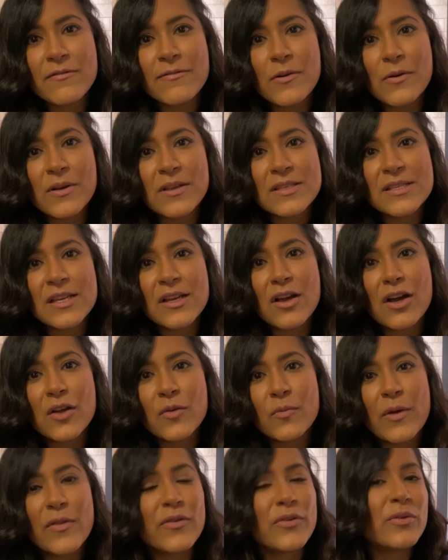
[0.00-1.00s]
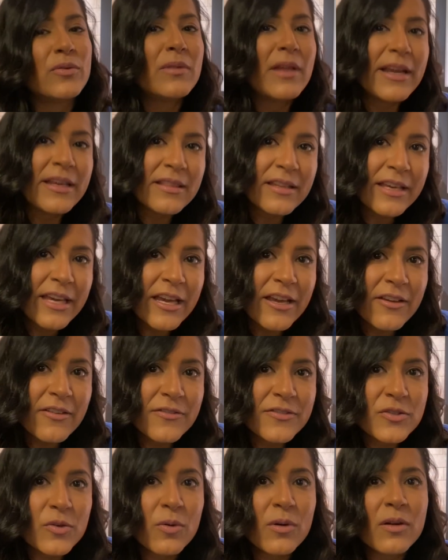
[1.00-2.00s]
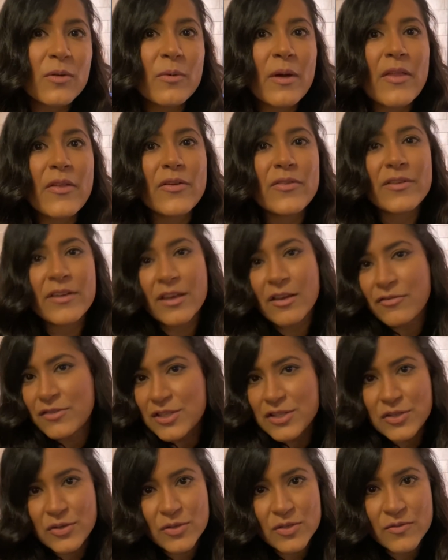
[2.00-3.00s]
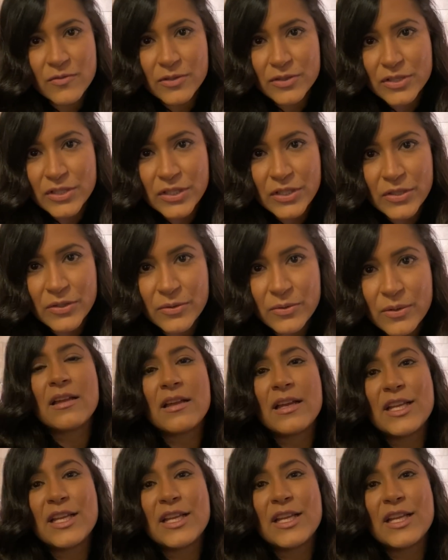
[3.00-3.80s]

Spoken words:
focusing on whether you like the gift or whether the gift is useful to you.